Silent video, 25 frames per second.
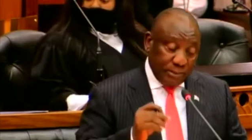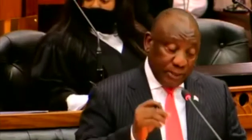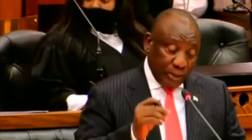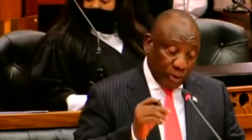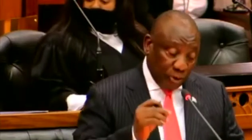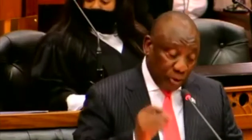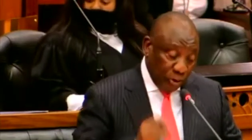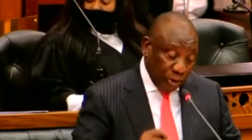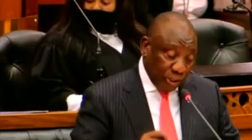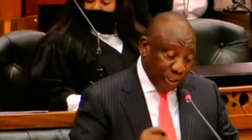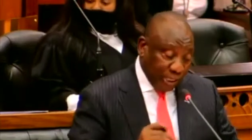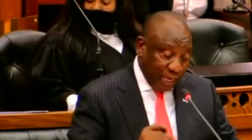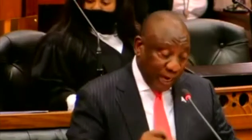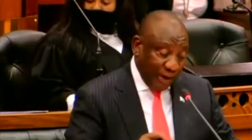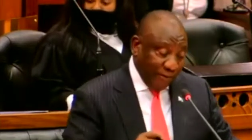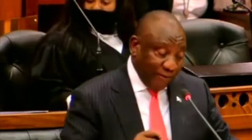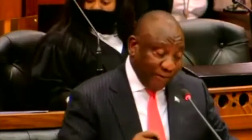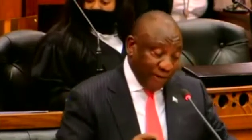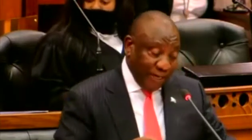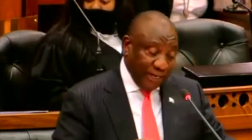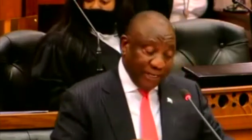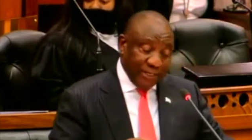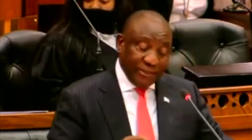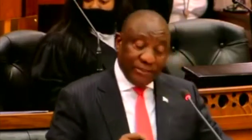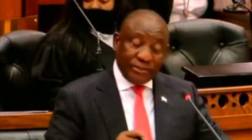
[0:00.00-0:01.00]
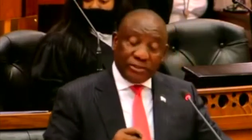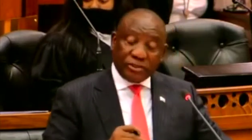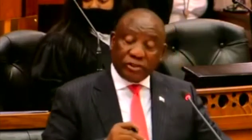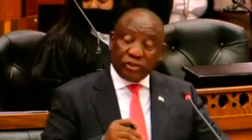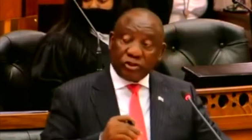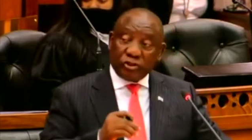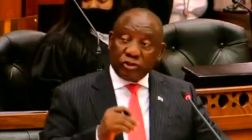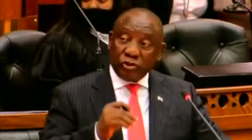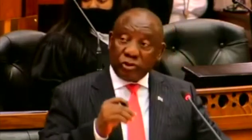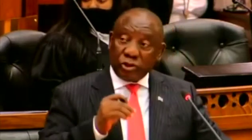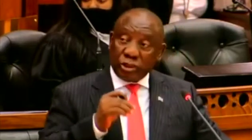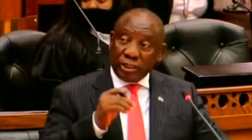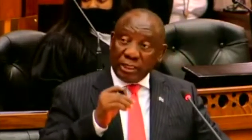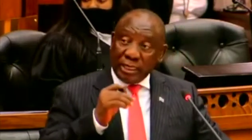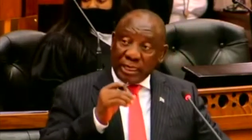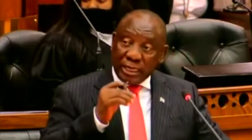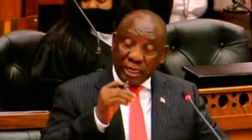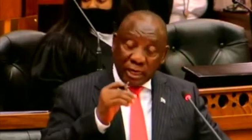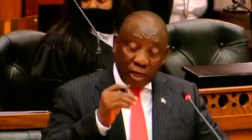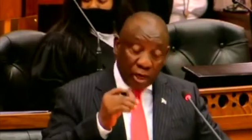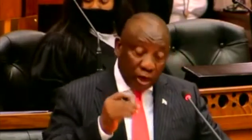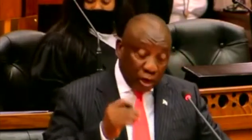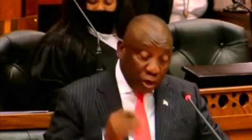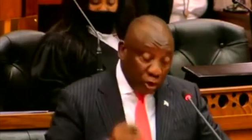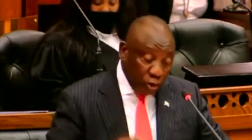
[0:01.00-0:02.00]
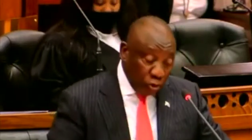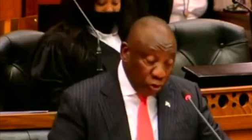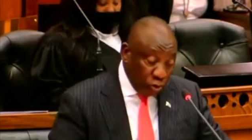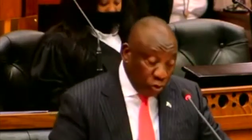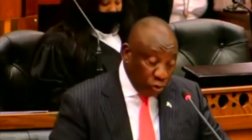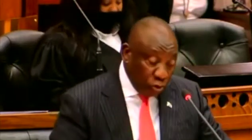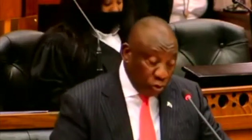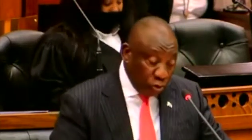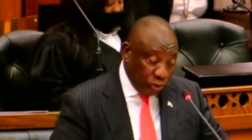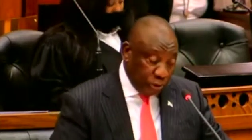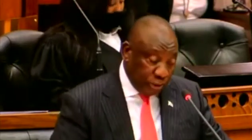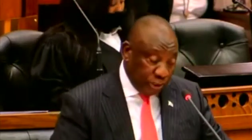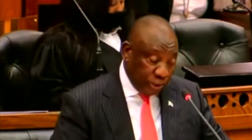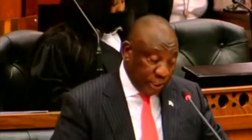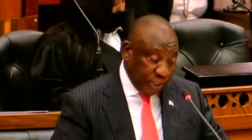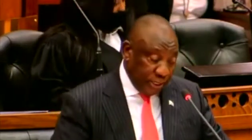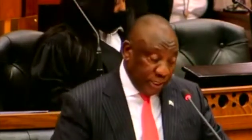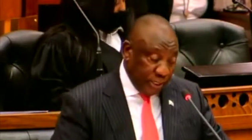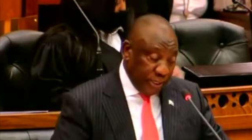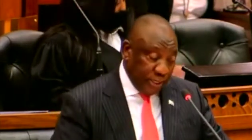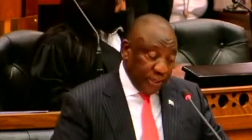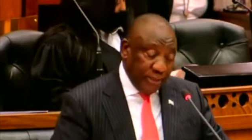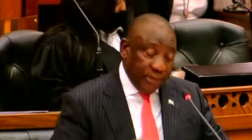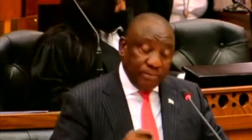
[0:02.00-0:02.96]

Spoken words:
The good governance should include